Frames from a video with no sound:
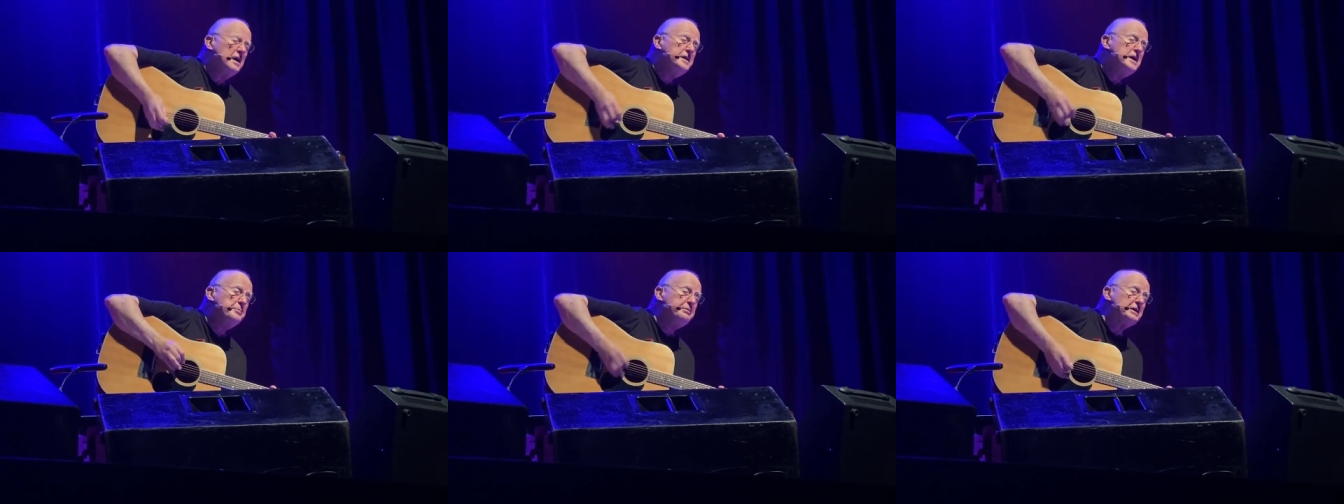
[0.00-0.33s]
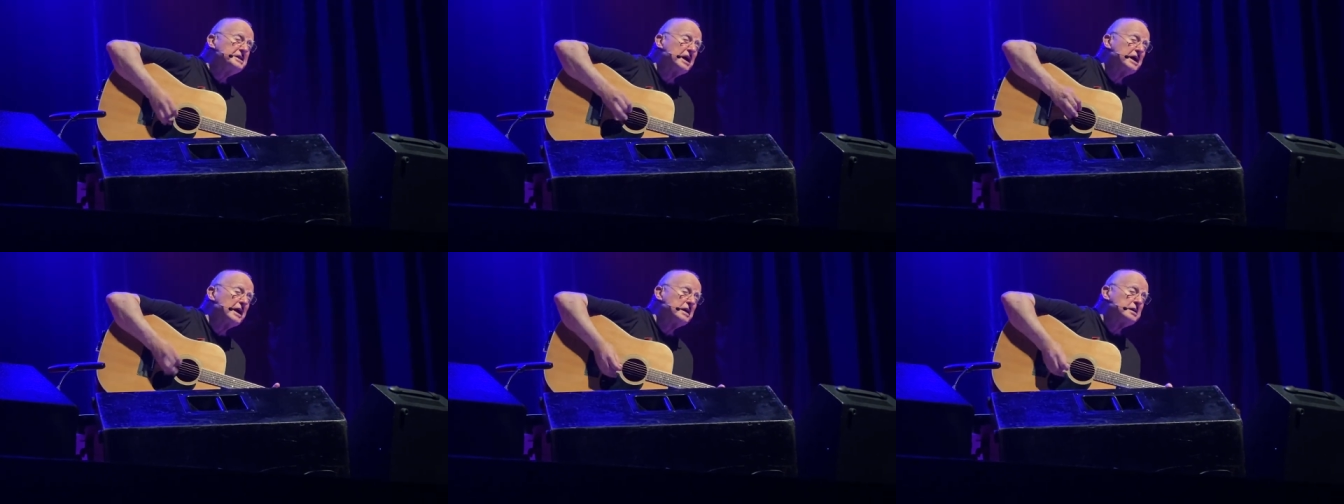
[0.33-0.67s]
you
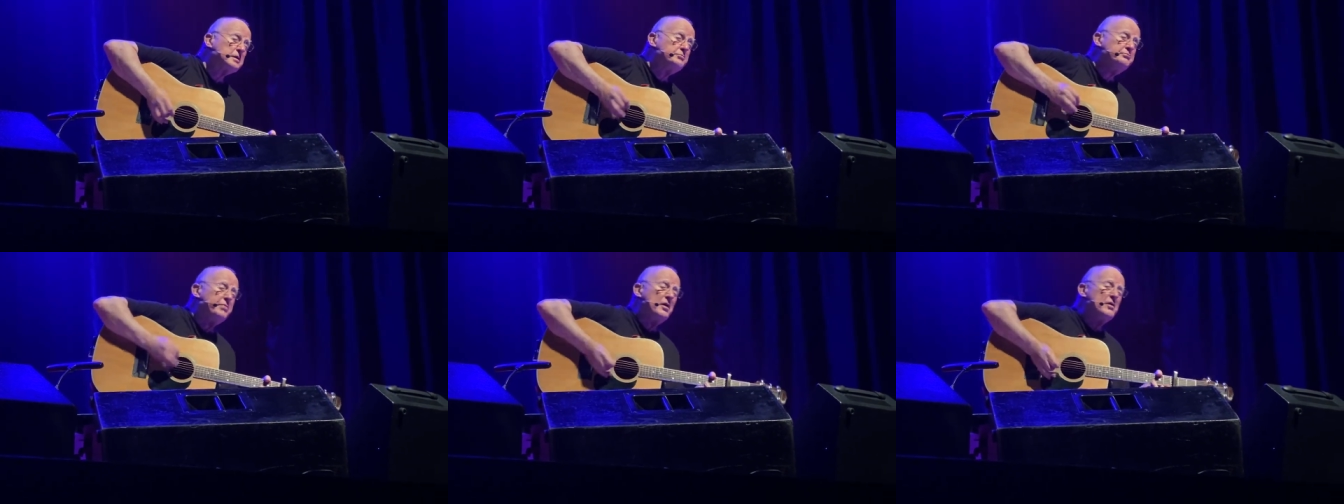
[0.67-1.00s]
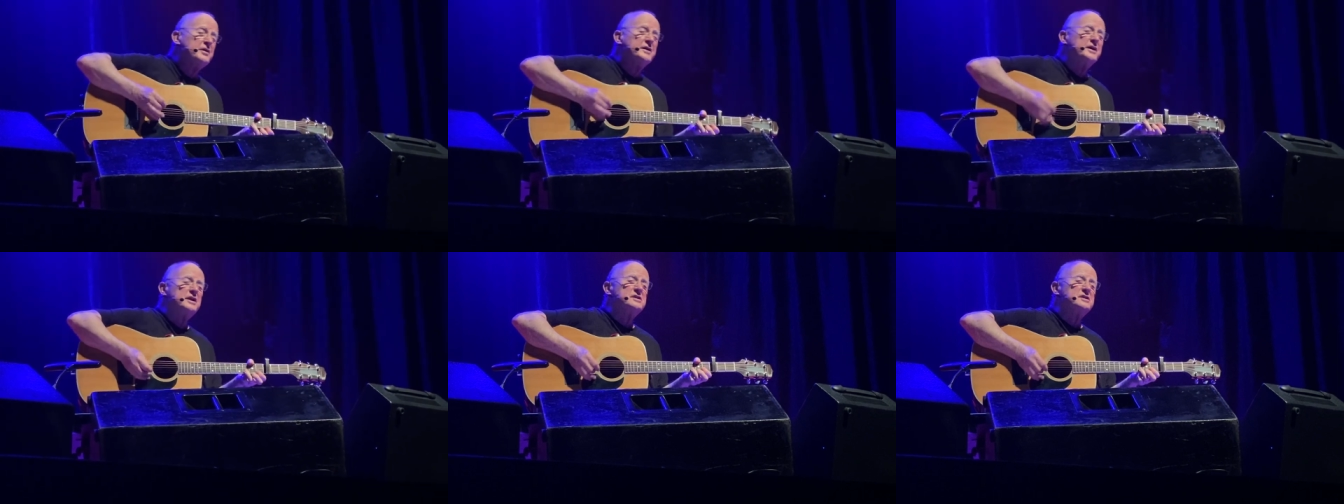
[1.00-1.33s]
better get
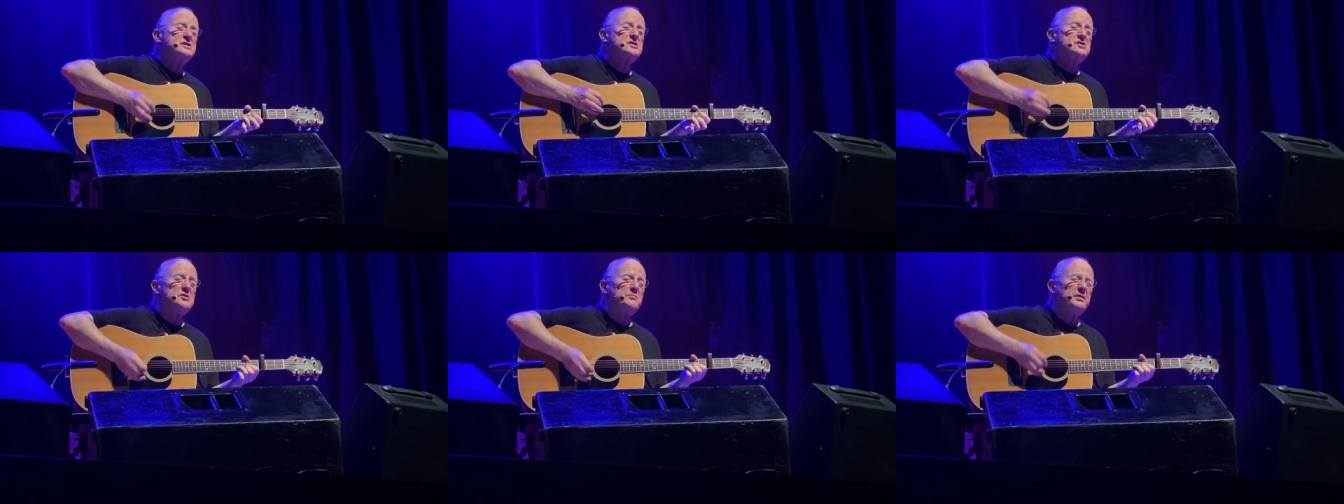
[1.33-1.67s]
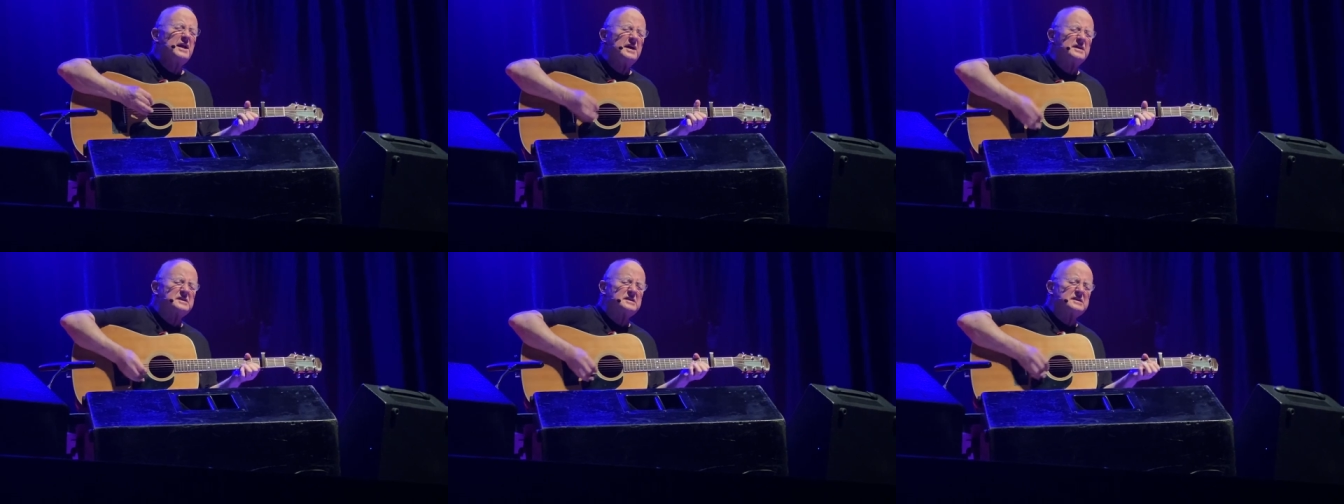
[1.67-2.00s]
born in
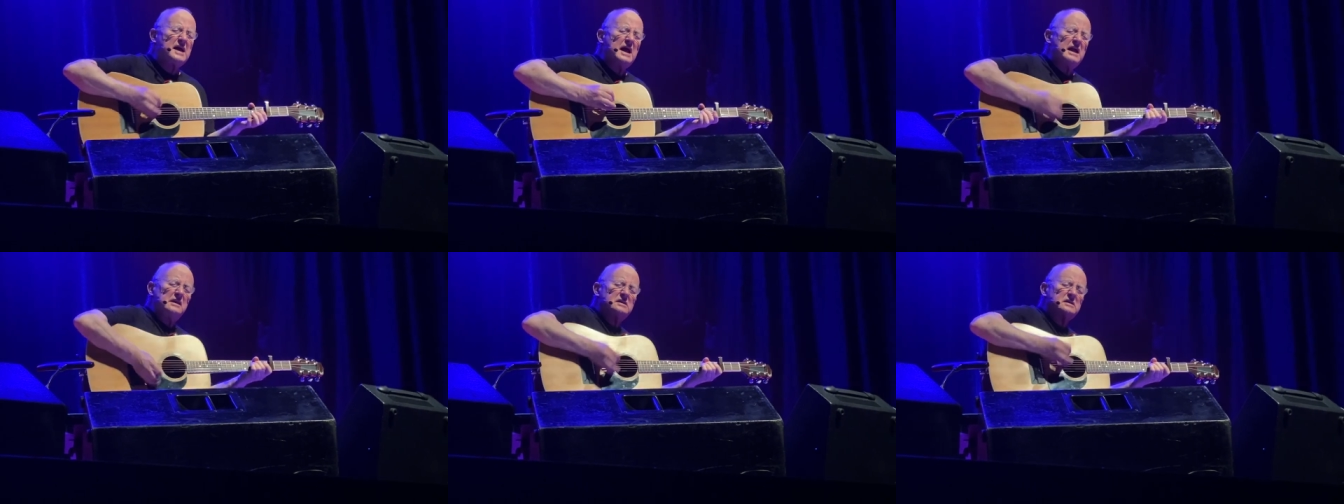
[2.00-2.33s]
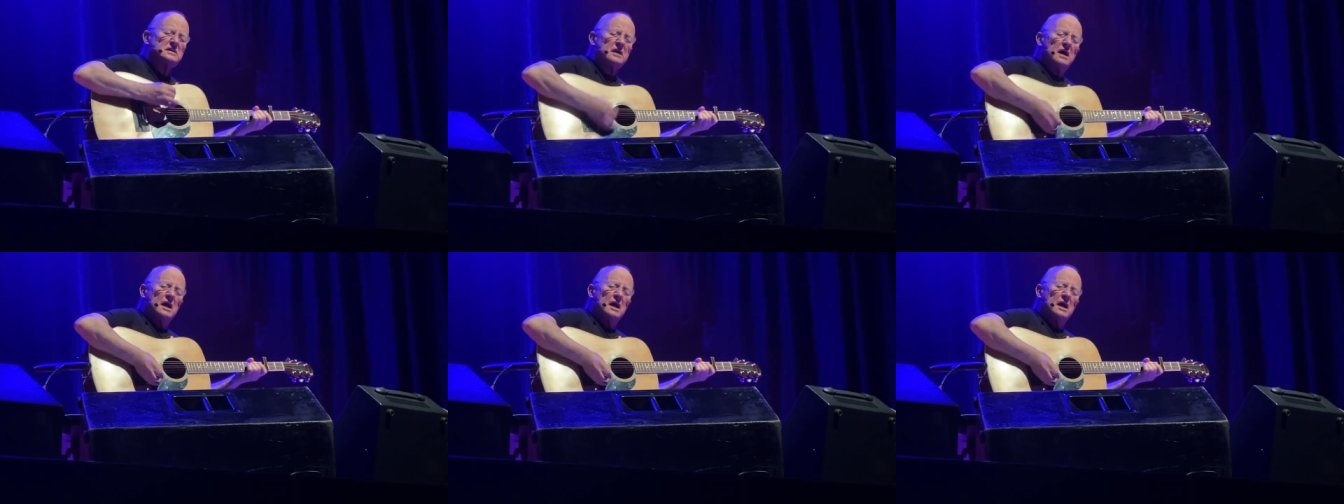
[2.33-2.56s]
someplace else.